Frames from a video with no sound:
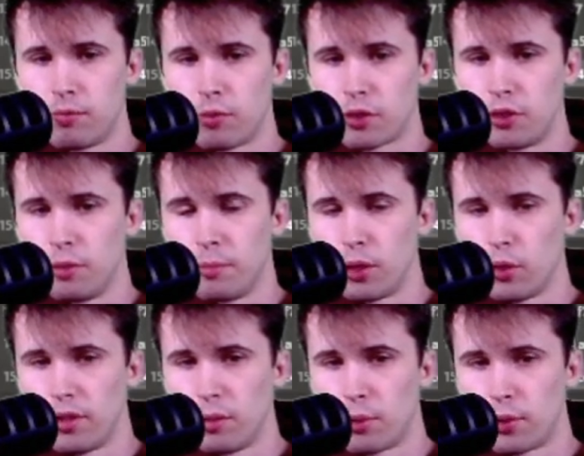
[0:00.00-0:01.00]
to the middle
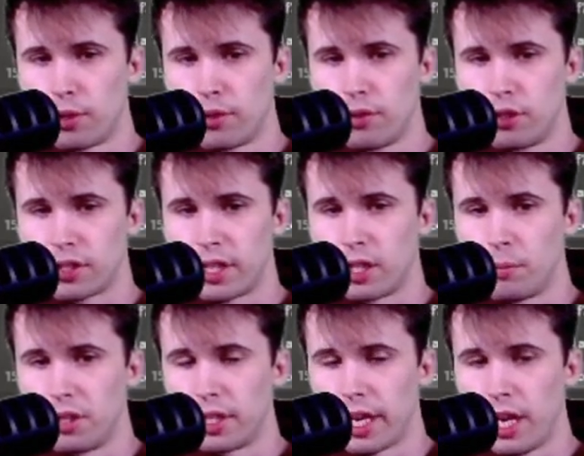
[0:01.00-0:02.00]
of the board. Just get them
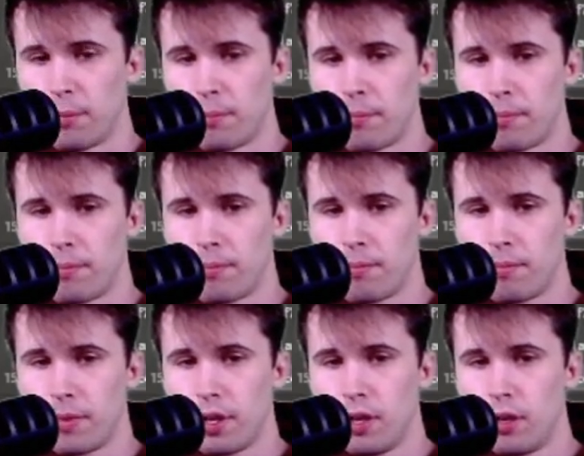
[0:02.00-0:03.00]
in the game.
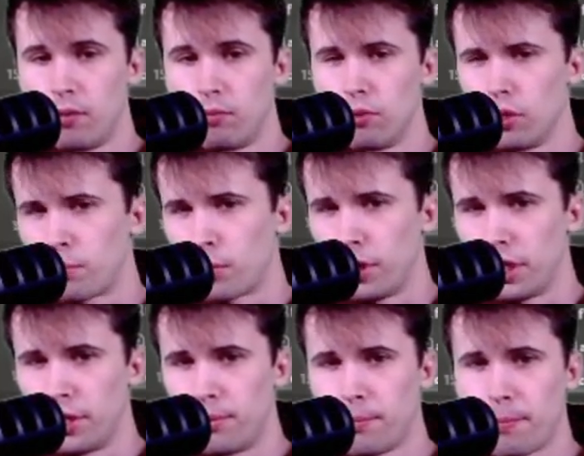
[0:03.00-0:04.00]
Would look pretty good.